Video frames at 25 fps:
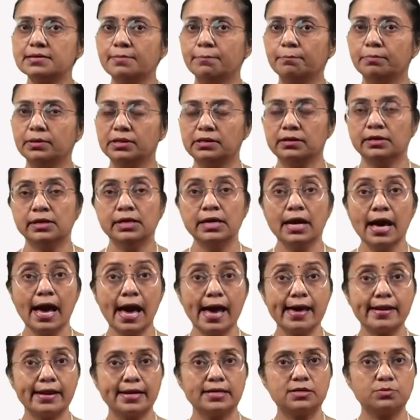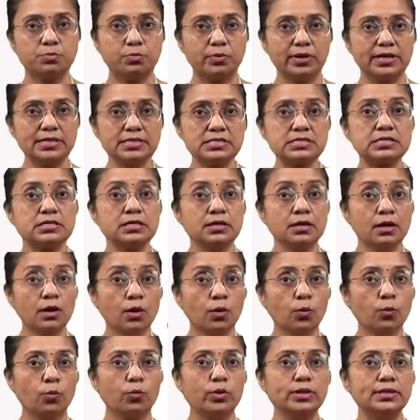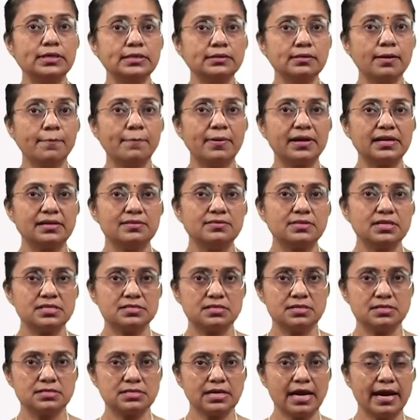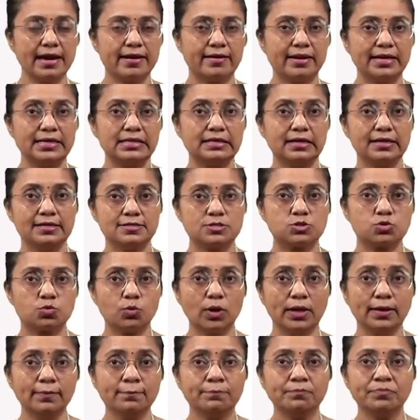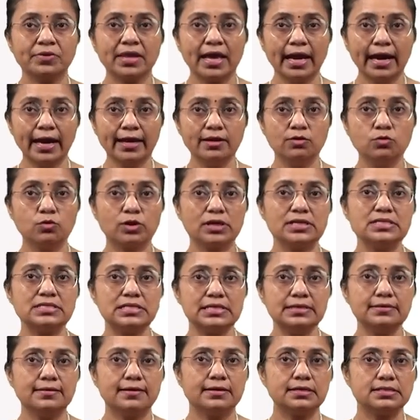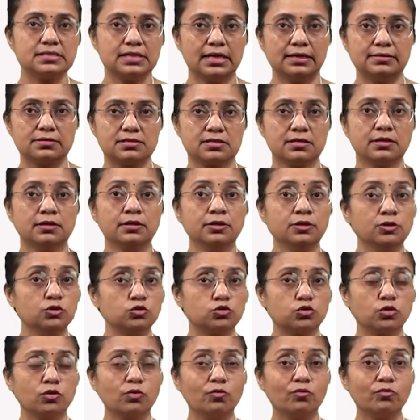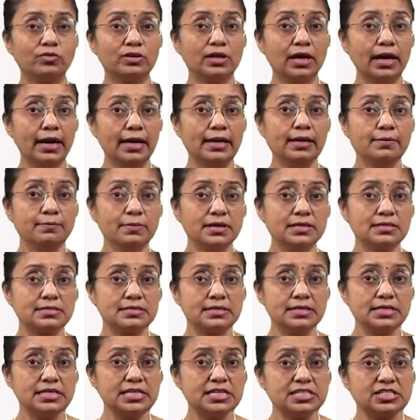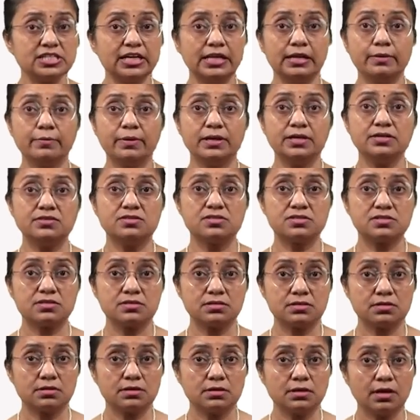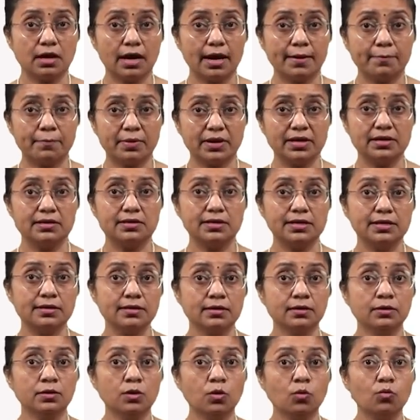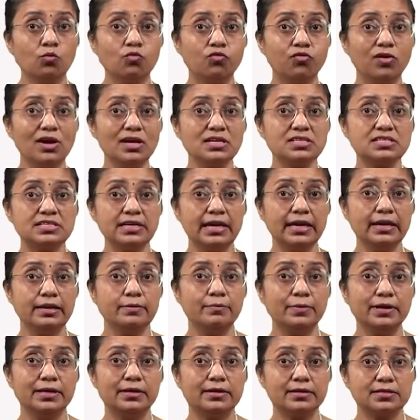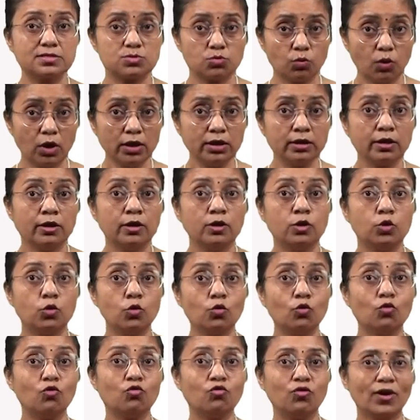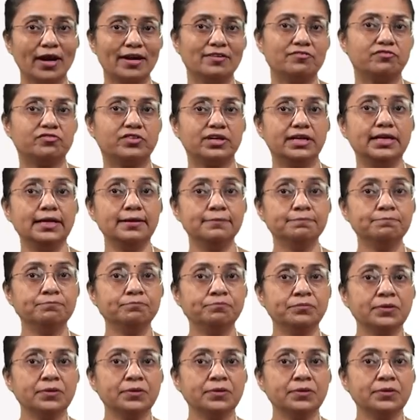simple. I write print. Within the parenthesis, I write list1 and you can see the results. So the elements, each elements are printed. First element is what? 253.